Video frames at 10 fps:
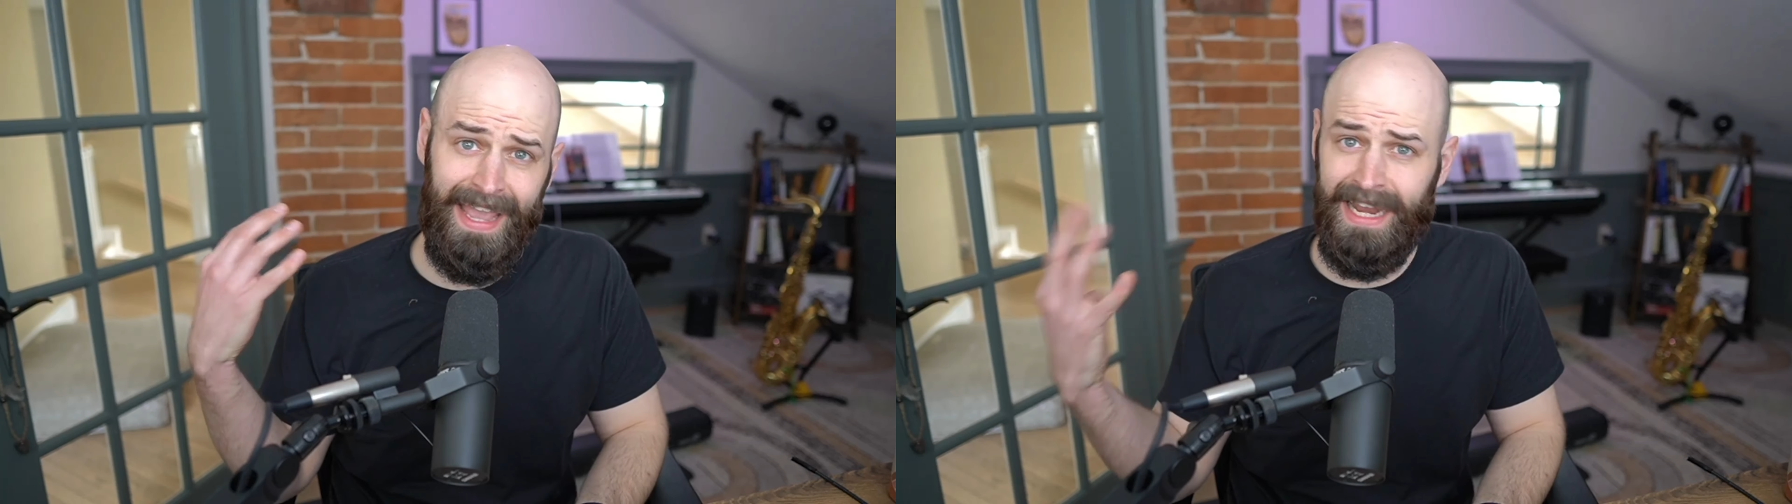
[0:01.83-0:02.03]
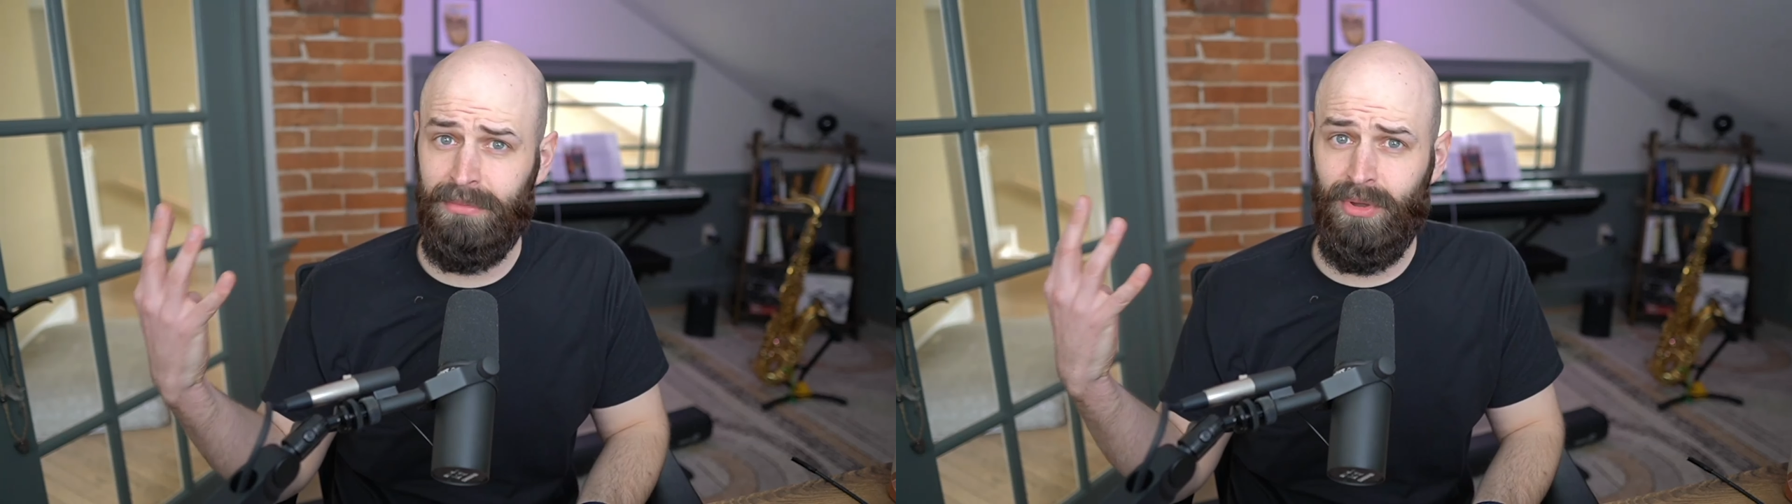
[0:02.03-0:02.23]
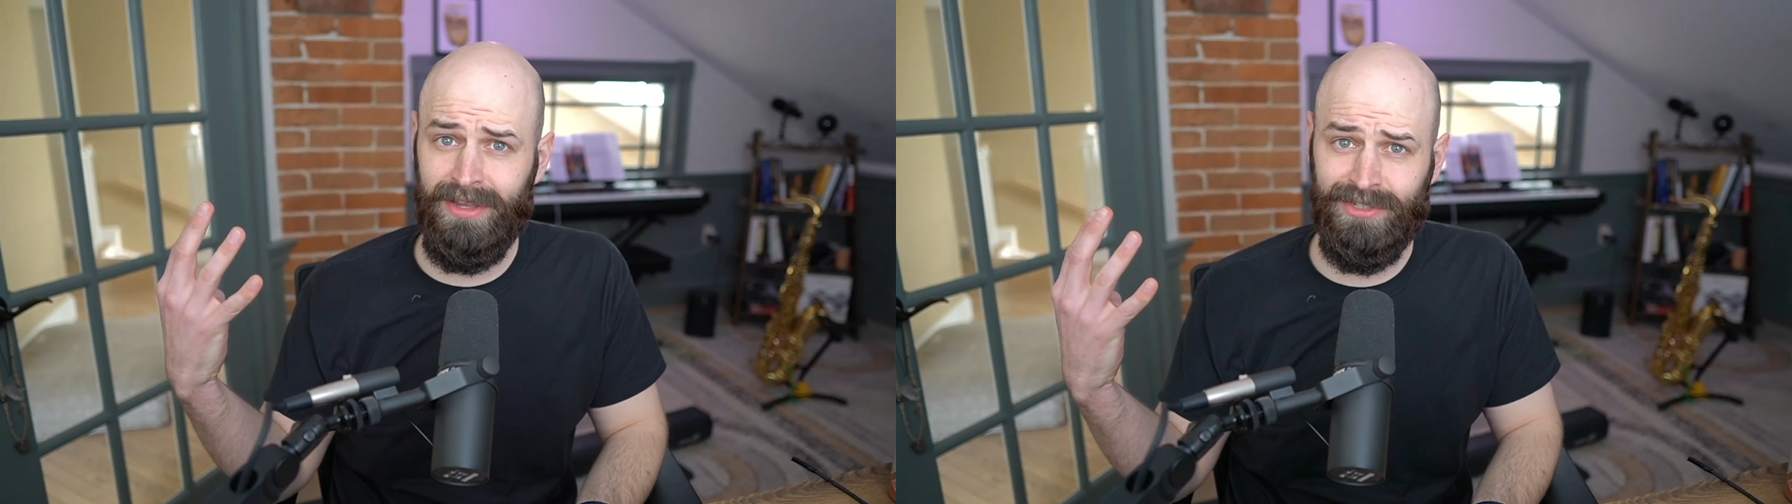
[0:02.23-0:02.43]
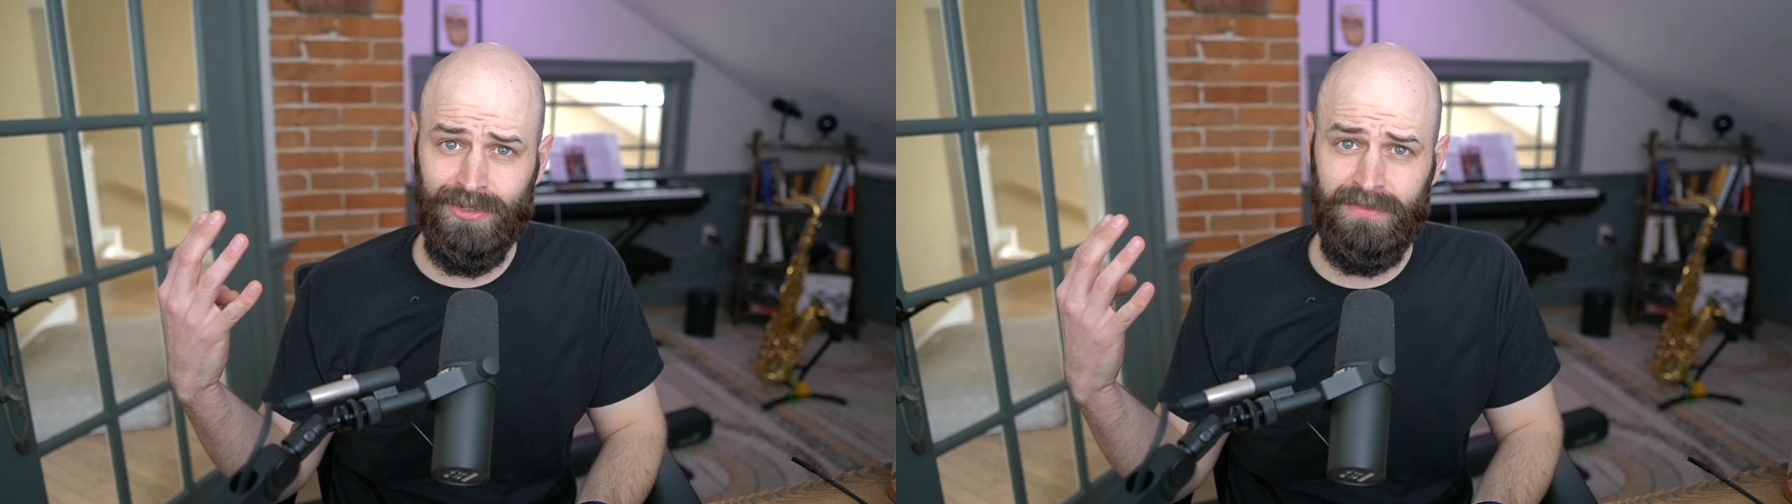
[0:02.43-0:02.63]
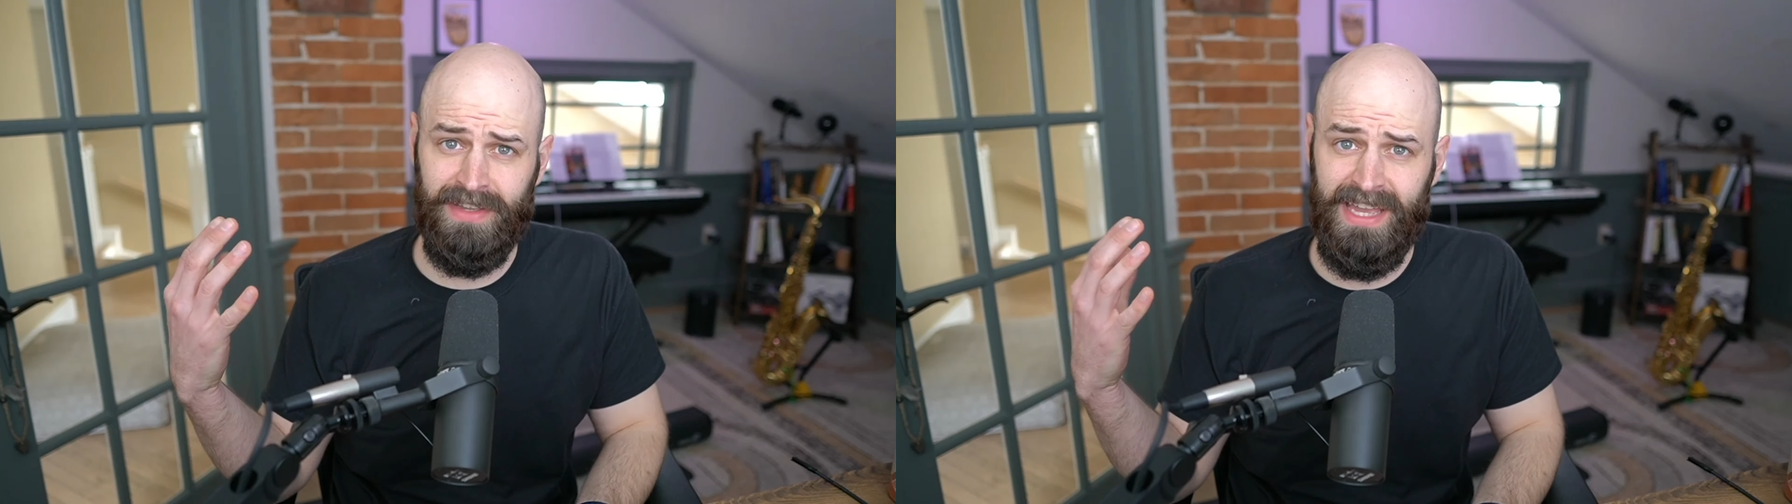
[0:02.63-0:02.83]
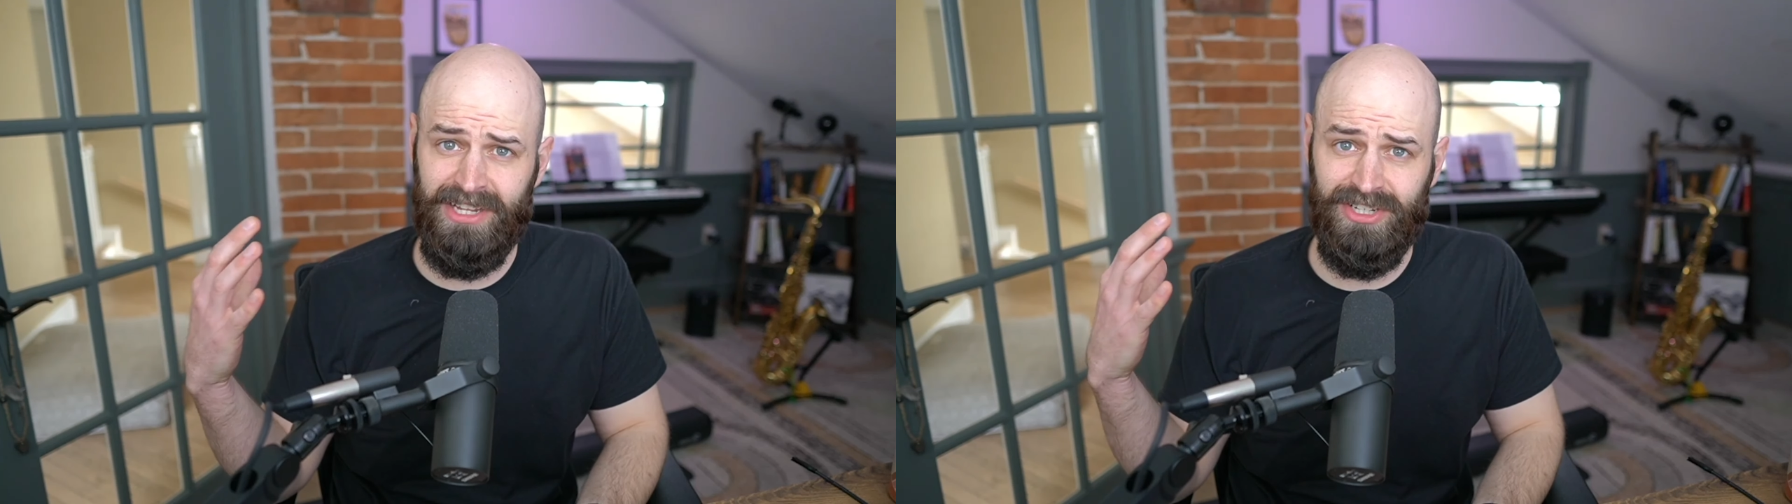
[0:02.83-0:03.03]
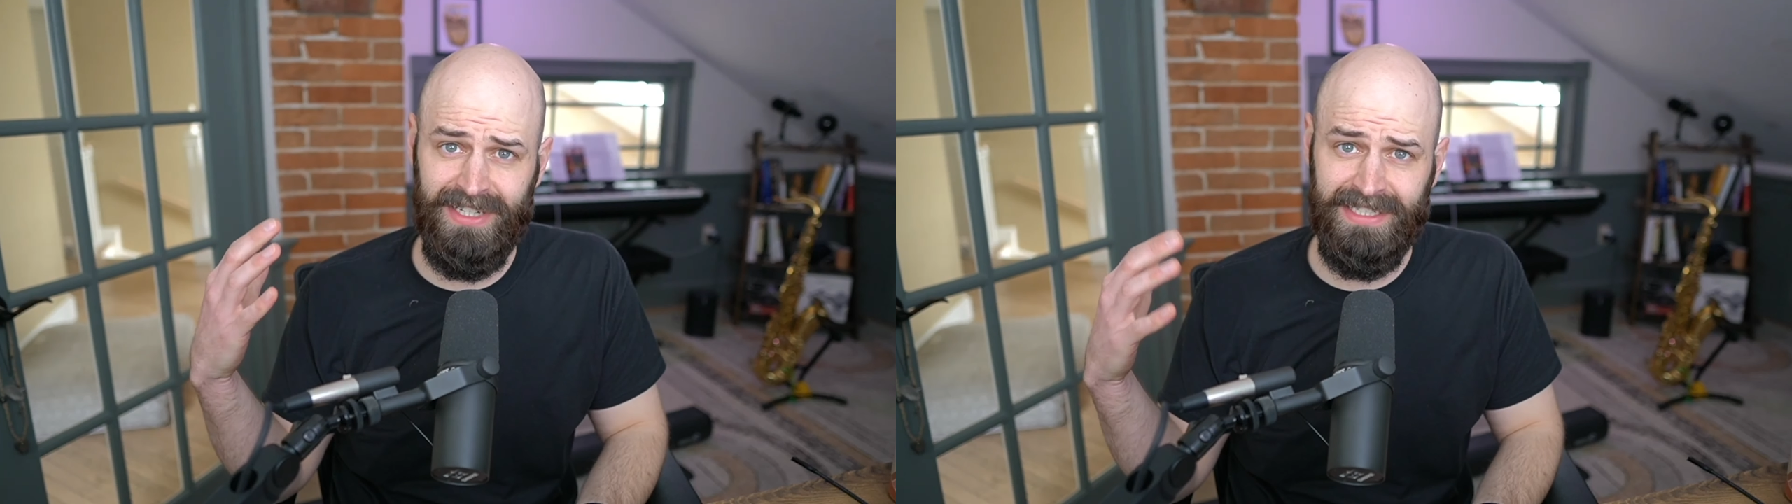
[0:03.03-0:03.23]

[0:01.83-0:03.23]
AWS certification